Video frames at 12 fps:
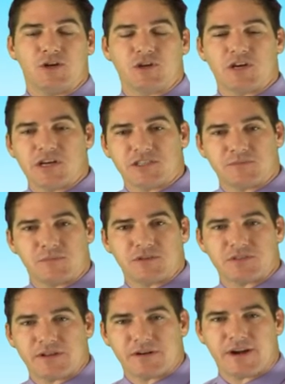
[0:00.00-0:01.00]

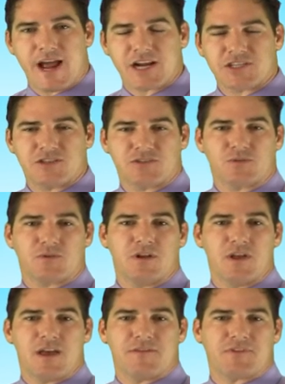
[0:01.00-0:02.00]
customers' interactions, or
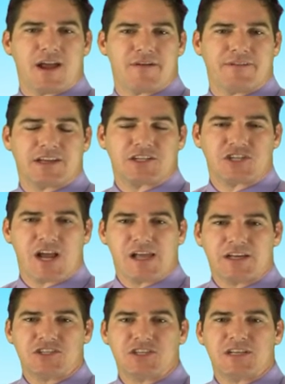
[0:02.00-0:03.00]
if they're having a
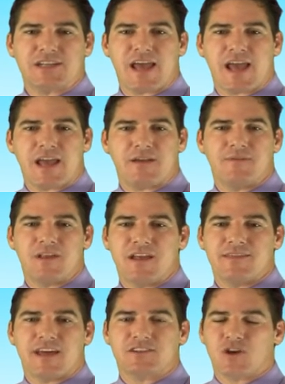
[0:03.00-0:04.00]
challenging day,
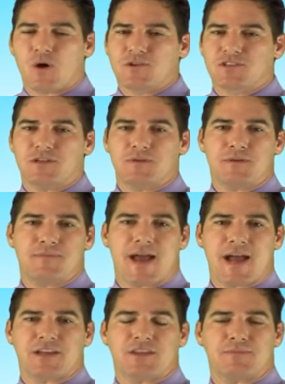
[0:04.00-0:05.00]
that's always going to be
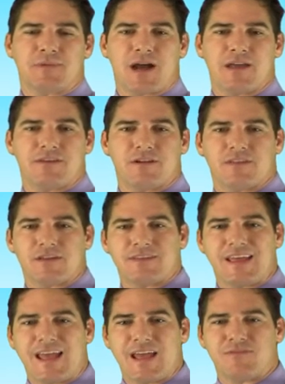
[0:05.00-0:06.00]
back in their mind there that
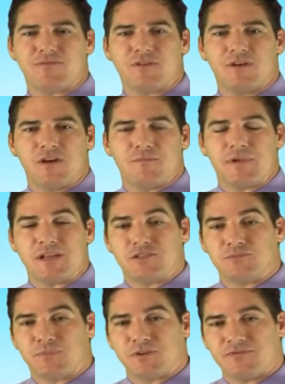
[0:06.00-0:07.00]
they've been
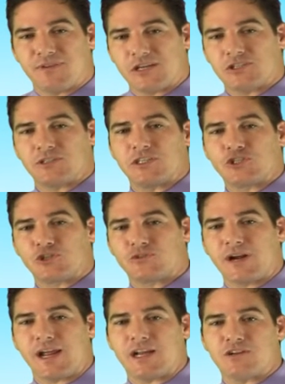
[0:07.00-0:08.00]
professionally
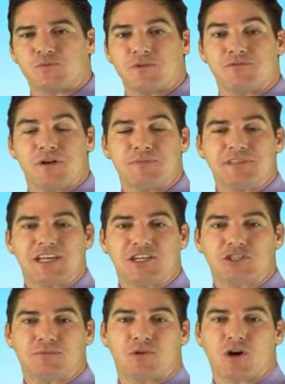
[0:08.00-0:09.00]
trained with
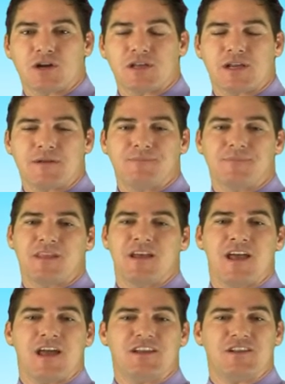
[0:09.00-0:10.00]
reputation marketing.
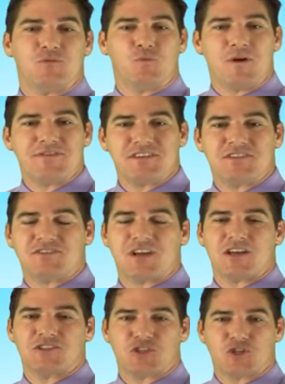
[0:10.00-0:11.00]
And what this
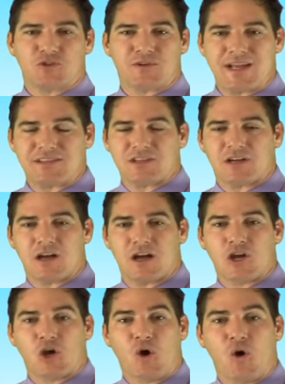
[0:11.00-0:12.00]
does is creates a
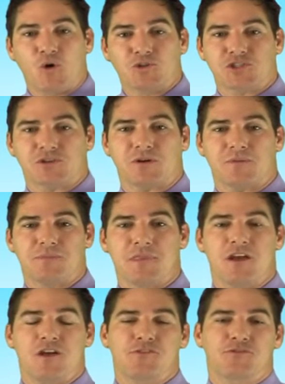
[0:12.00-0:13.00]
culture
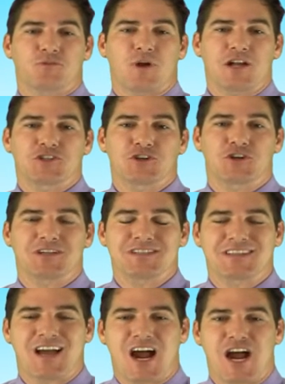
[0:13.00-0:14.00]
throughout your
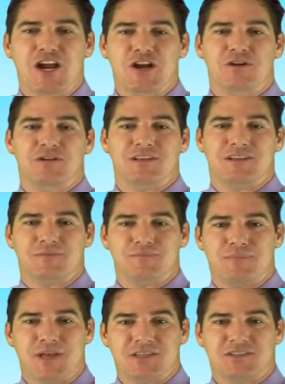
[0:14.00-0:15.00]
entire
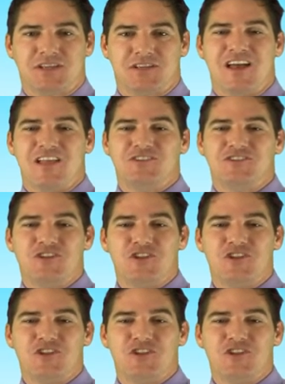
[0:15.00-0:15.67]
business. There's